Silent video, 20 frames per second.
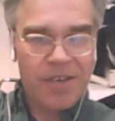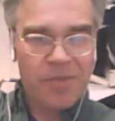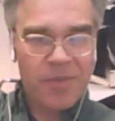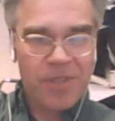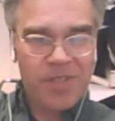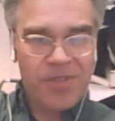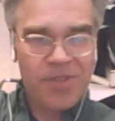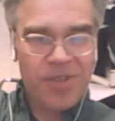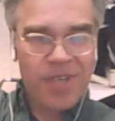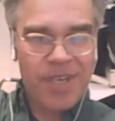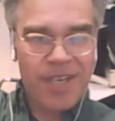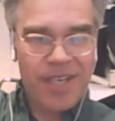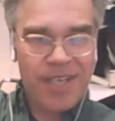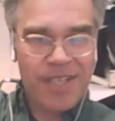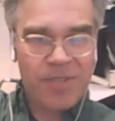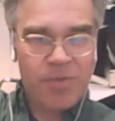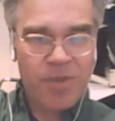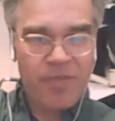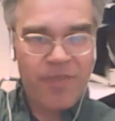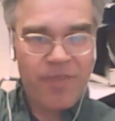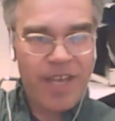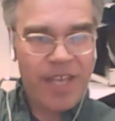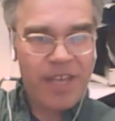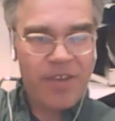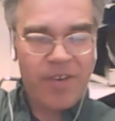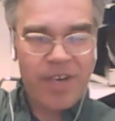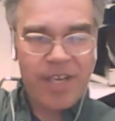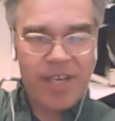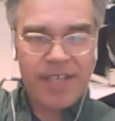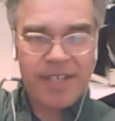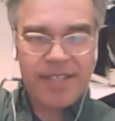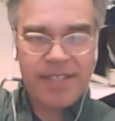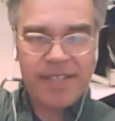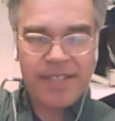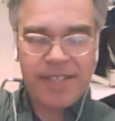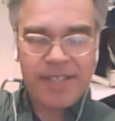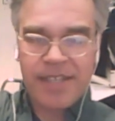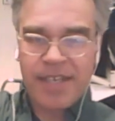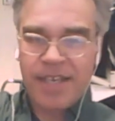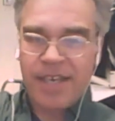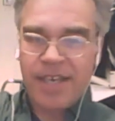what suit it is, what value it is.